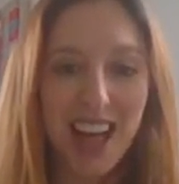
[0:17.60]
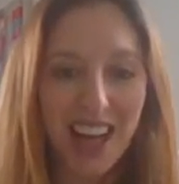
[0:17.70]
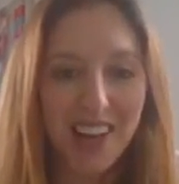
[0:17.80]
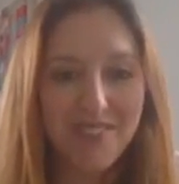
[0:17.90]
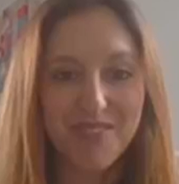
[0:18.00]

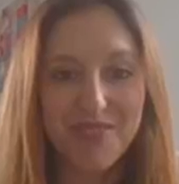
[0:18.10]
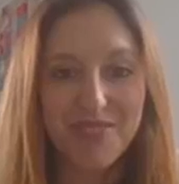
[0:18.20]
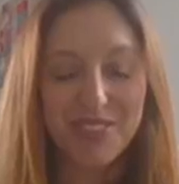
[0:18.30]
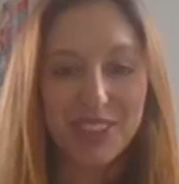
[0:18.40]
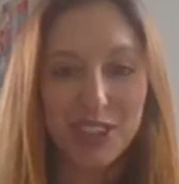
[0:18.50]
Um,
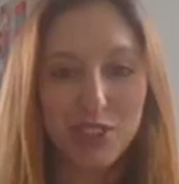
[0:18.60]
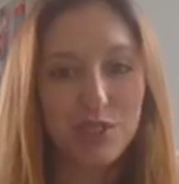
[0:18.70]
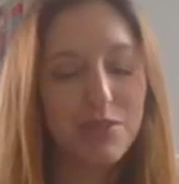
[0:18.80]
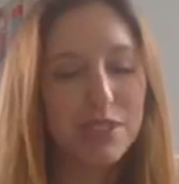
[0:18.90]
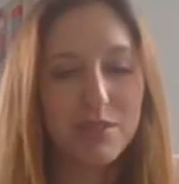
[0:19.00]

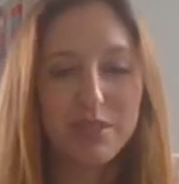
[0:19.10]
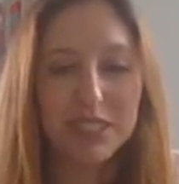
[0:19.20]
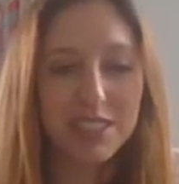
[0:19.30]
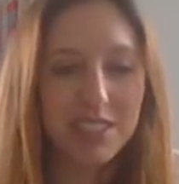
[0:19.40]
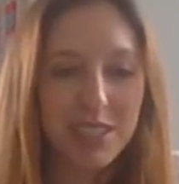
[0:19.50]
do feel
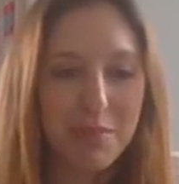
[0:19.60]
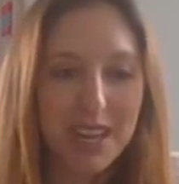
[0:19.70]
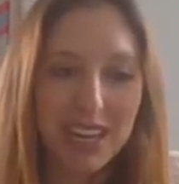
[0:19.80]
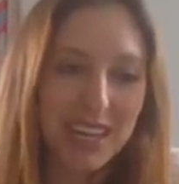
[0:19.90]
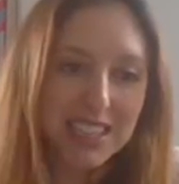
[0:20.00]
free to chip
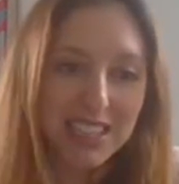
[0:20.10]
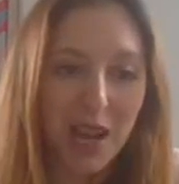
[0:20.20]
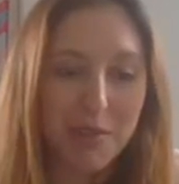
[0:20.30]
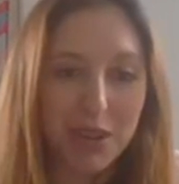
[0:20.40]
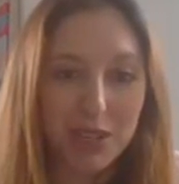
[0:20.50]
in
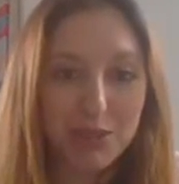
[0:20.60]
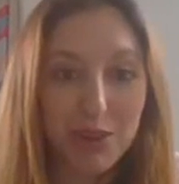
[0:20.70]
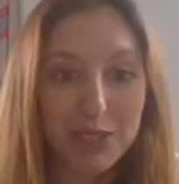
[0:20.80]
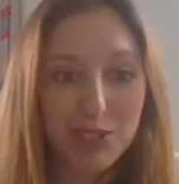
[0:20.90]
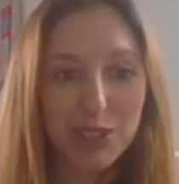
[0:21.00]
anytime and ask
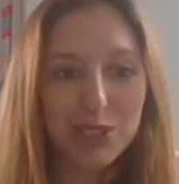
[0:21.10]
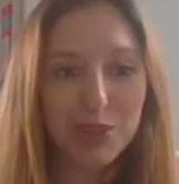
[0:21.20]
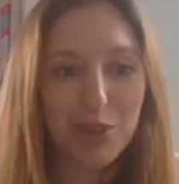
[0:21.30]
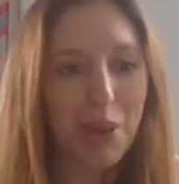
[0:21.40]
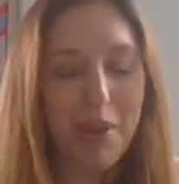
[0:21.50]

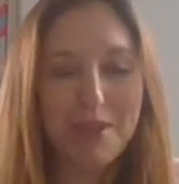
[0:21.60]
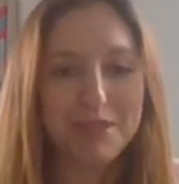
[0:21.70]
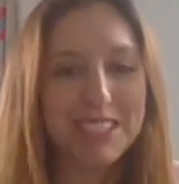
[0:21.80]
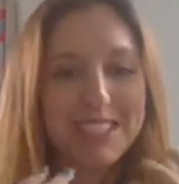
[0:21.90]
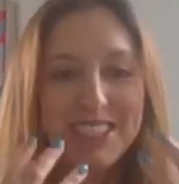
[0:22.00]
questions, although I'm
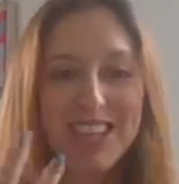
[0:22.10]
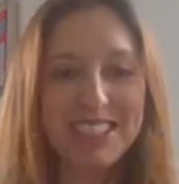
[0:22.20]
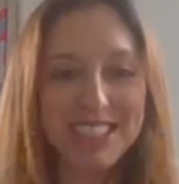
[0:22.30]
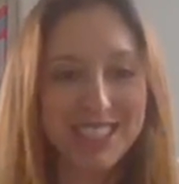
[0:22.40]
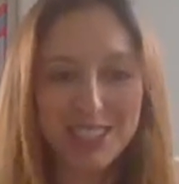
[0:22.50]
just
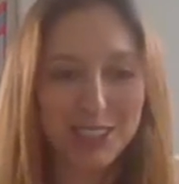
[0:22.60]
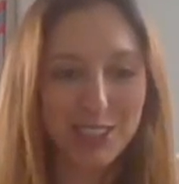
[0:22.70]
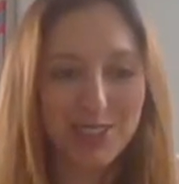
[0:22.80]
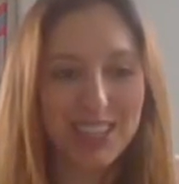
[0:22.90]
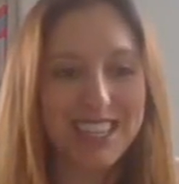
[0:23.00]
chatting to the
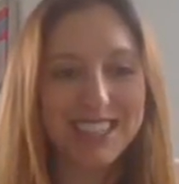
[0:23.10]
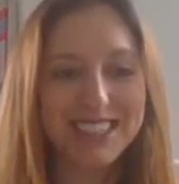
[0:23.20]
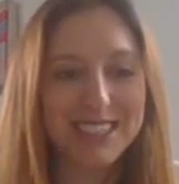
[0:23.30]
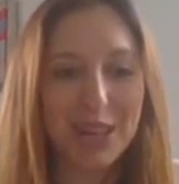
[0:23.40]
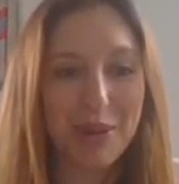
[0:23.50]
screen
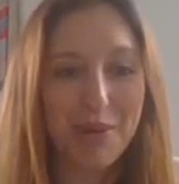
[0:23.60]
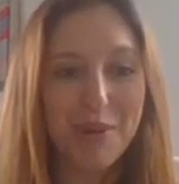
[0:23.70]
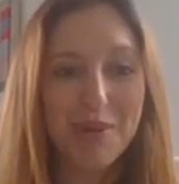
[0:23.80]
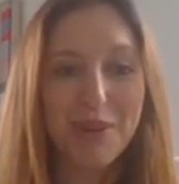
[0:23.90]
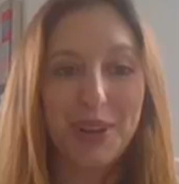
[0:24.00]
and so
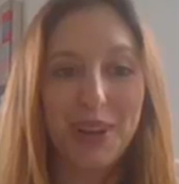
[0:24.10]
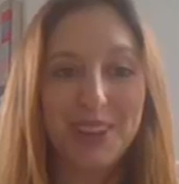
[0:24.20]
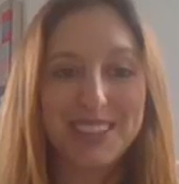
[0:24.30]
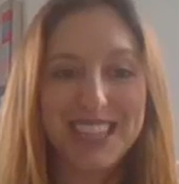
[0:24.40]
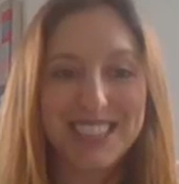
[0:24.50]

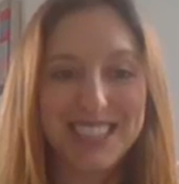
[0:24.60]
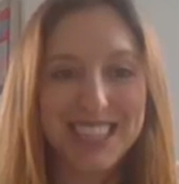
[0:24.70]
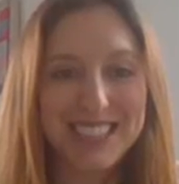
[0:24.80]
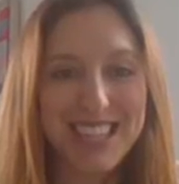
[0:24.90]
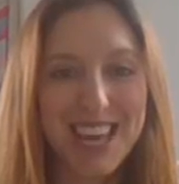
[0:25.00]
can't
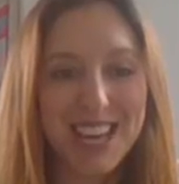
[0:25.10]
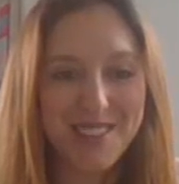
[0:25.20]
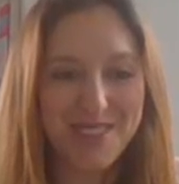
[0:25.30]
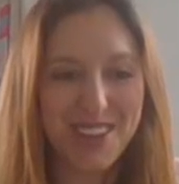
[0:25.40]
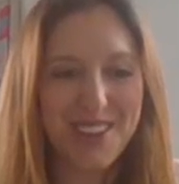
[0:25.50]
actually see
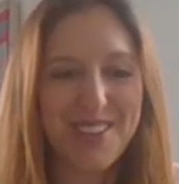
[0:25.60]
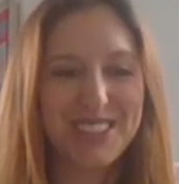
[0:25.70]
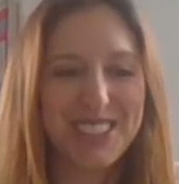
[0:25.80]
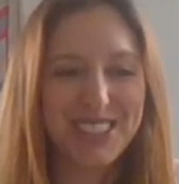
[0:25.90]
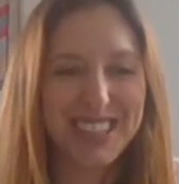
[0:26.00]
any of you who
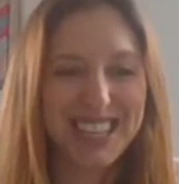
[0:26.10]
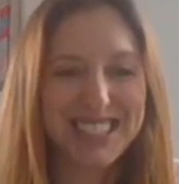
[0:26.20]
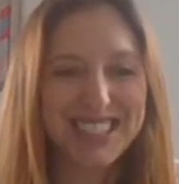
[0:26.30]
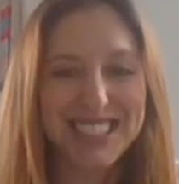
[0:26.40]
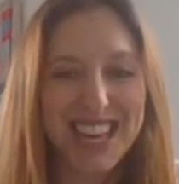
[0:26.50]
are tuning
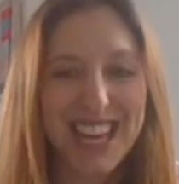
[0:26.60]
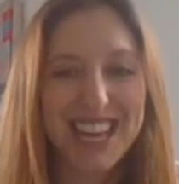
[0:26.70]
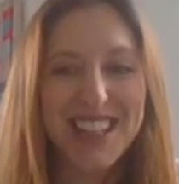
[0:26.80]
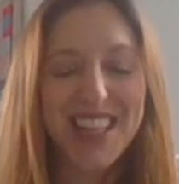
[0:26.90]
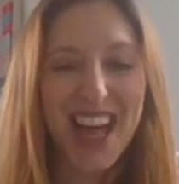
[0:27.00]
in
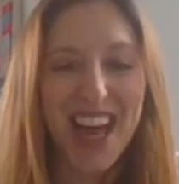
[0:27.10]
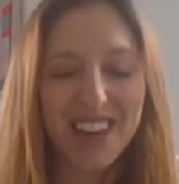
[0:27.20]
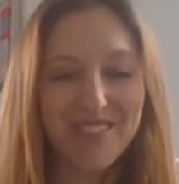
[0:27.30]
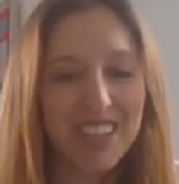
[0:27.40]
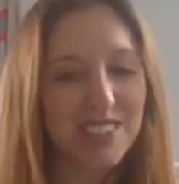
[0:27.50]
today.
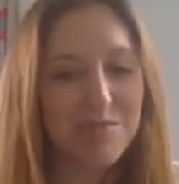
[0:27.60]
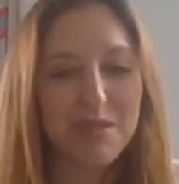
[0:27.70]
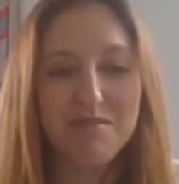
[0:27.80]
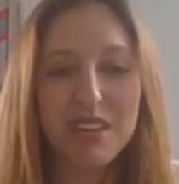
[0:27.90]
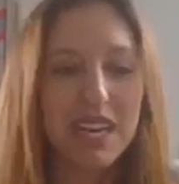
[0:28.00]
I'd
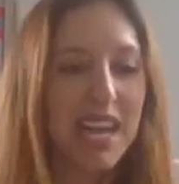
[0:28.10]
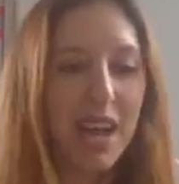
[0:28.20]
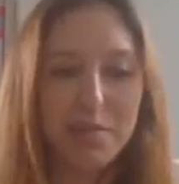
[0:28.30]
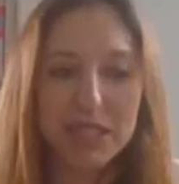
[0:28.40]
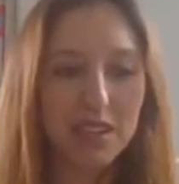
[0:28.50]
be really
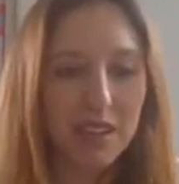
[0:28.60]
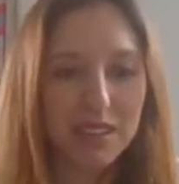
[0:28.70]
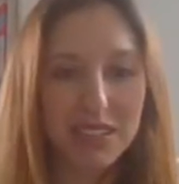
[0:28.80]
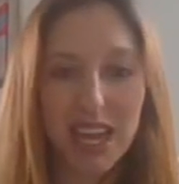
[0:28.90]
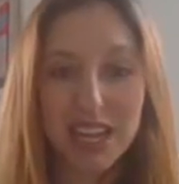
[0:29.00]
happy to
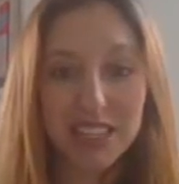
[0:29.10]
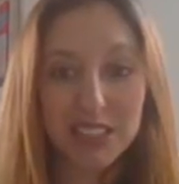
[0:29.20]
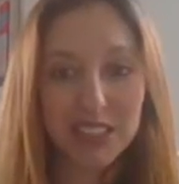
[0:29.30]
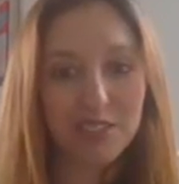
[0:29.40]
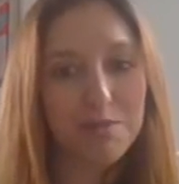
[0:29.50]
answer any
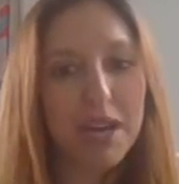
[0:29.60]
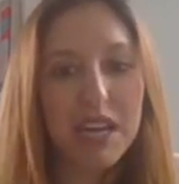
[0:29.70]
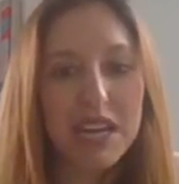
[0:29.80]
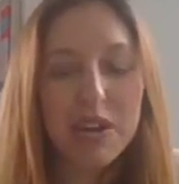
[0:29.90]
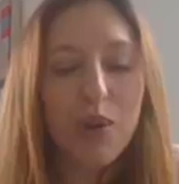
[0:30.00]
sort of
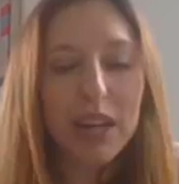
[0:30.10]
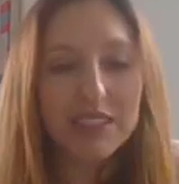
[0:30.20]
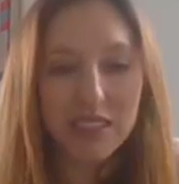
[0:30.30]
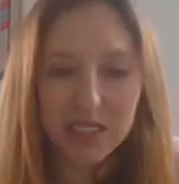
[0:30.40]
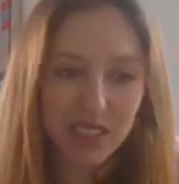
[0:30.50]
burning
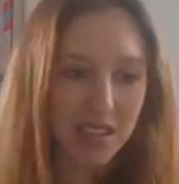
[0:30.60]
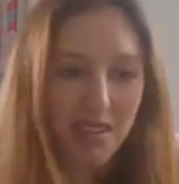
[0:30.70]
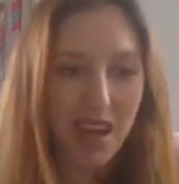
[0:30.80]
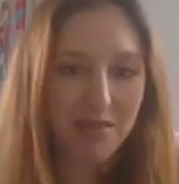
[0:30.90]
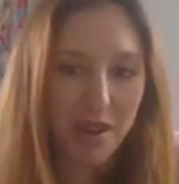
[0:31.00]
questions that
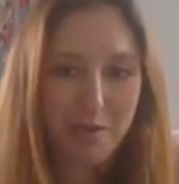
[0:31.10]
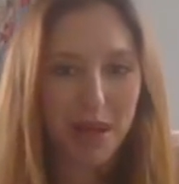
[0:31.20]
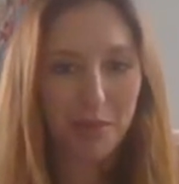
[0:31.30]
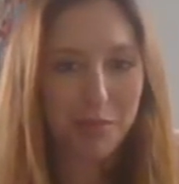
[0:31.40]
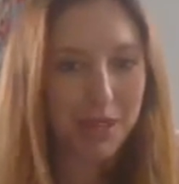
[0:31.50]
you have
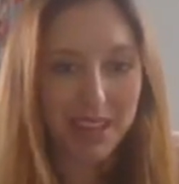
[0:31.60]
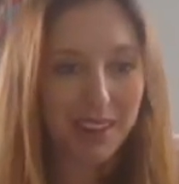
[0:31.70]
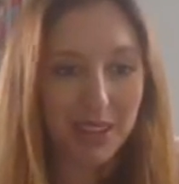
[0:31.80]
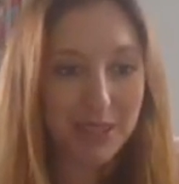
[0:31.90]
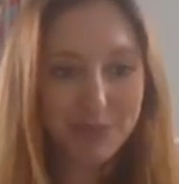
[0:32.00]
about
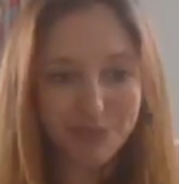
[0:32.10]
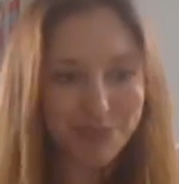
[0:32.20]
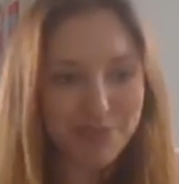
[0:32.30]
PR.